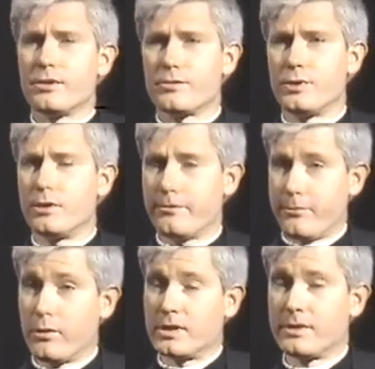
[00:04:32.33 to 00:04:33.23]
3 or
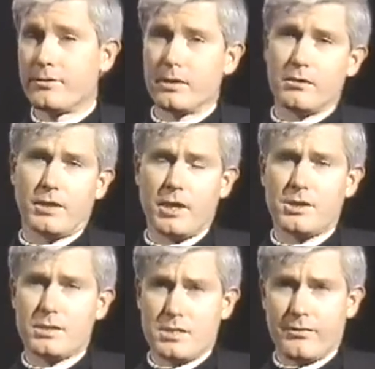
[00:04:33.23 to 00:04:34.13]
4 different
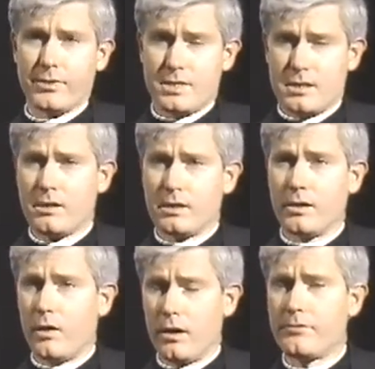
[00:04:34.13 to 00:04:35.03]
locations every
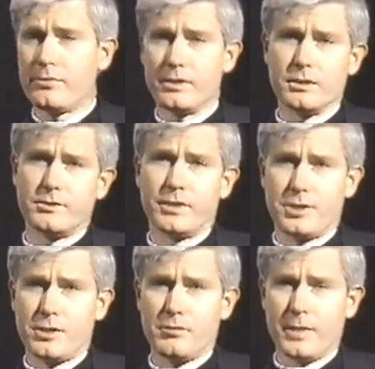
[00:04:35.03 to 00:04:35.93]
Sunday offering the
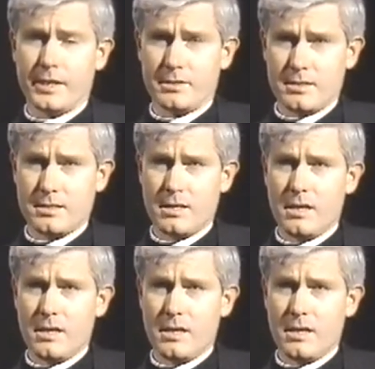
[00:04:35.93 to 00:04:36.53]
traditional Mass.